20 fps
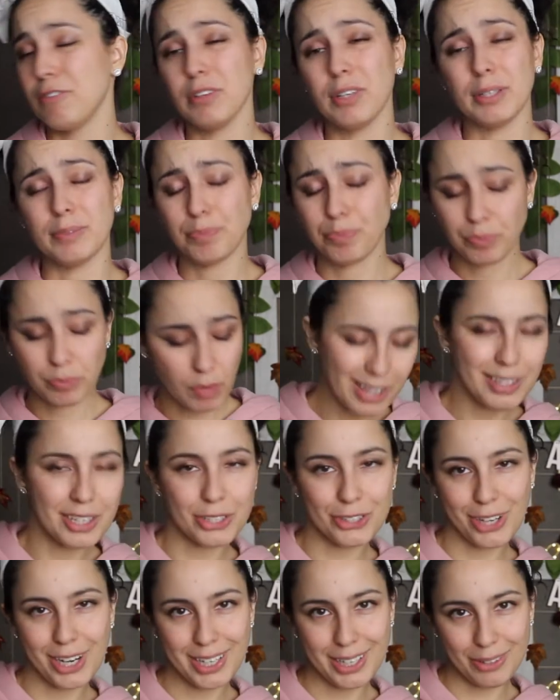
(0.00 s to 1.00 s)
feel it.
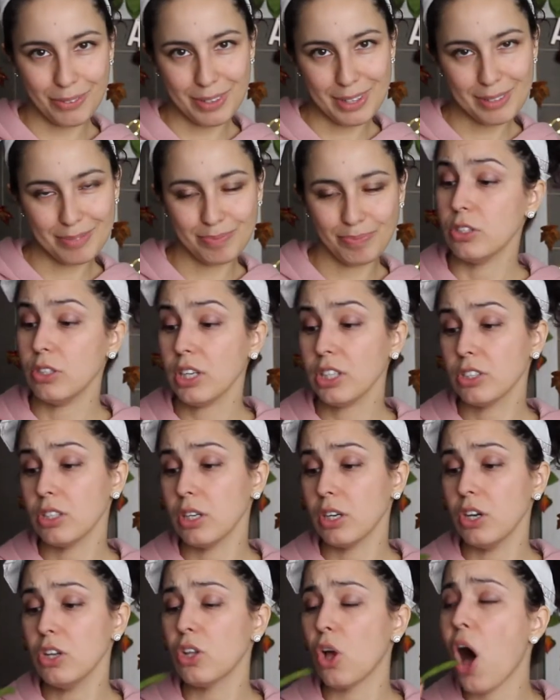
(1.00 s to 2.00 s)
Let's try another one. It's
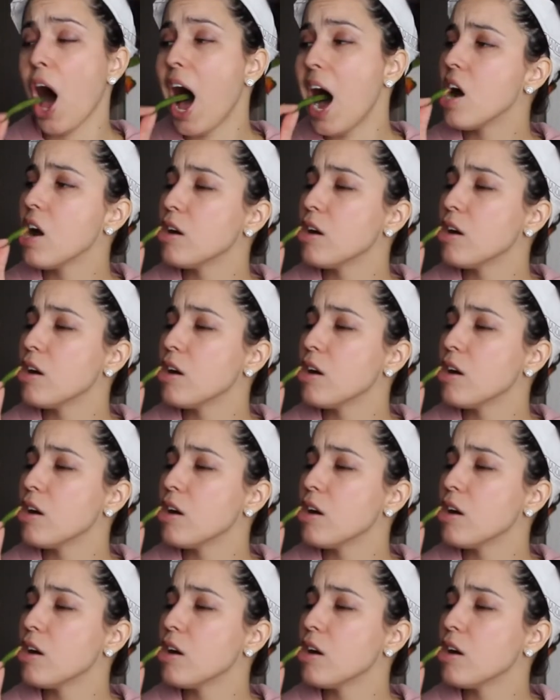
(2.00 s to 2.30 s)
actually good though.